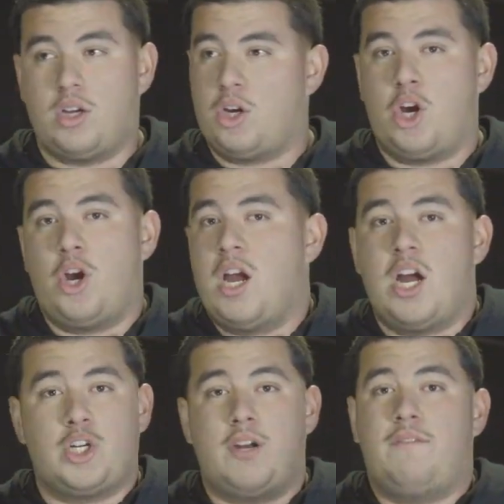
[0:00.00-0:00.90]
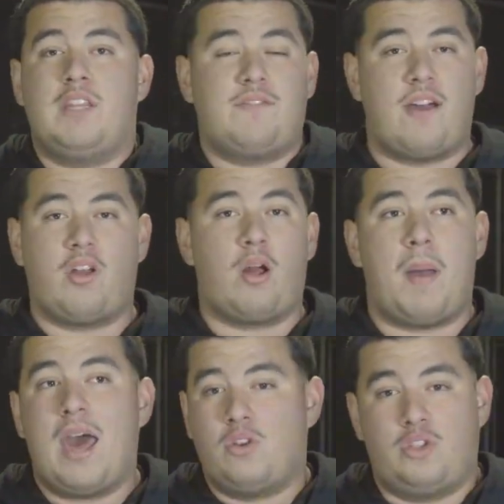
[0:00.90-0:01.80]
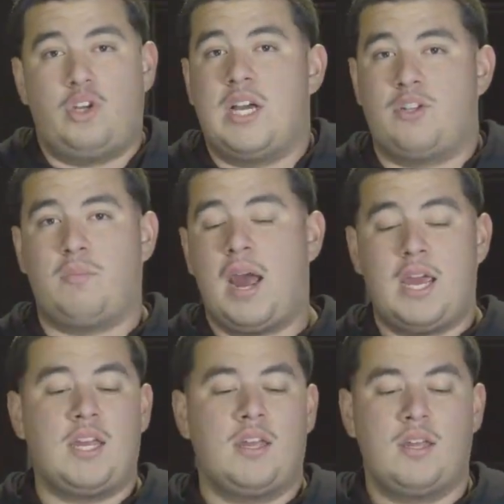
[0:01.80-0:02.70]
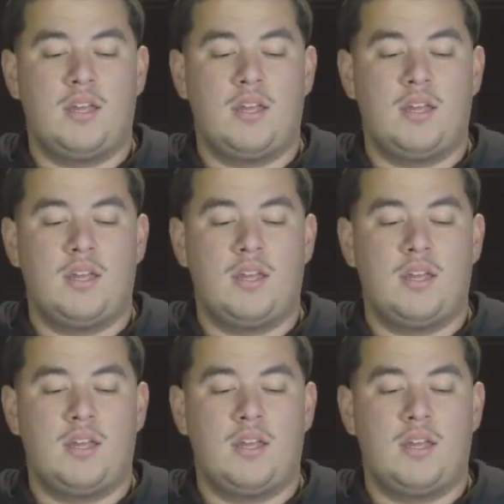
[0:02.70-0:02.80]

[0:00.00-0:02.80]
current $155 paddles you guys are buying.